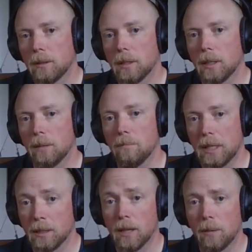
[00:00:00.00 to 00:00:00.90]
Uh,
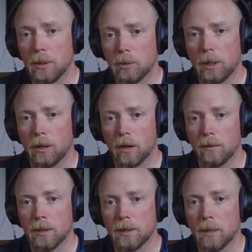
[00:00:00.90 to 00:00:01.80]
mean time between
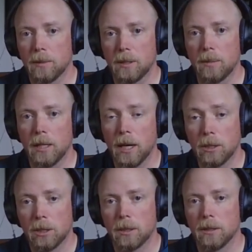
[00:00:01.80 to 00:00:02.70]
harvest,
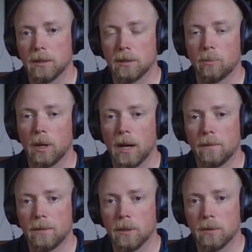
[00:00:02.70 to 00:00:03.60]
MTBH is what
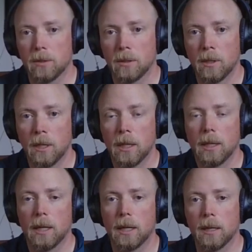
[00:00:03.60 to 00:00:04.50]
I've used,
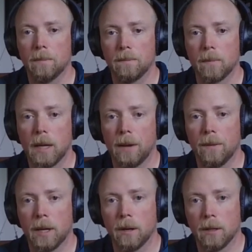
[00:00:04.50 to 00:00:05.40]
um, and
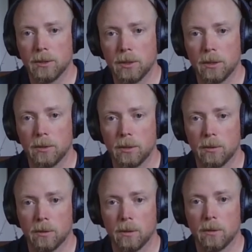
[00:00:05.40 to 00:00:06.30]
then also
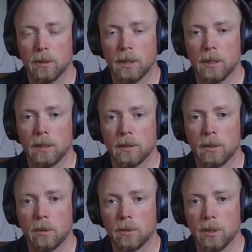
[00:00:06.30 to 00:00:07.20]
your uh,
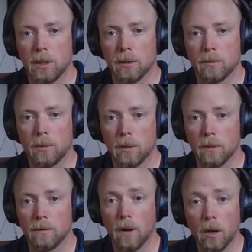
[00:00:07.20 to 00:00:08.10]
total yield per
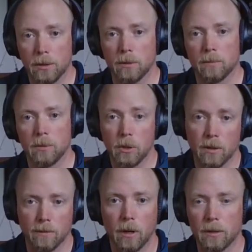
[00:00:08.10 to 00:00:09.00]
volume,
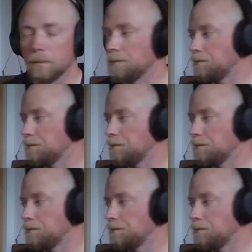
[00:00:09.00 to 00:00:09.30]
unit volume.